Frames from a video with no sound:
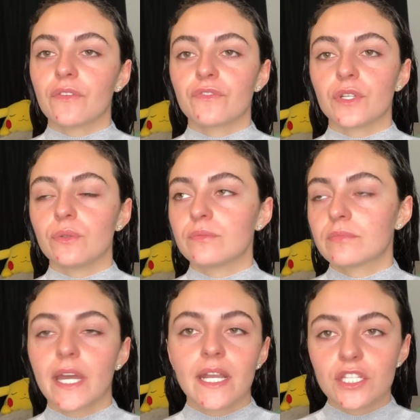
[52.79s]
or if you
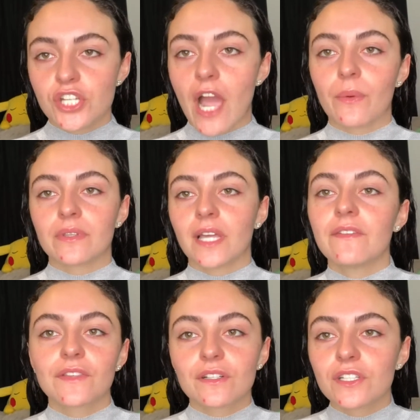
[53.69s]
get out of the shower and
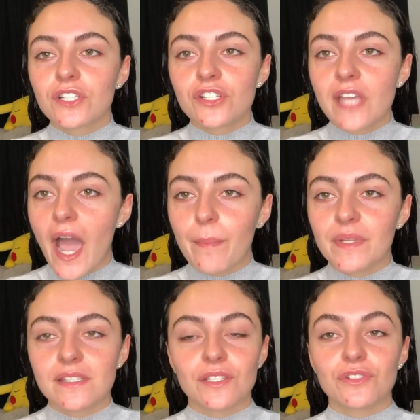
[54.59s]
life literally just
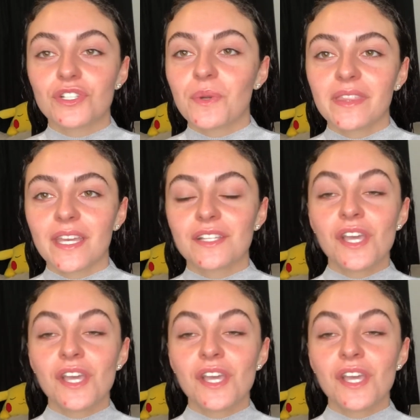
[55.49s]
happens and you're doing things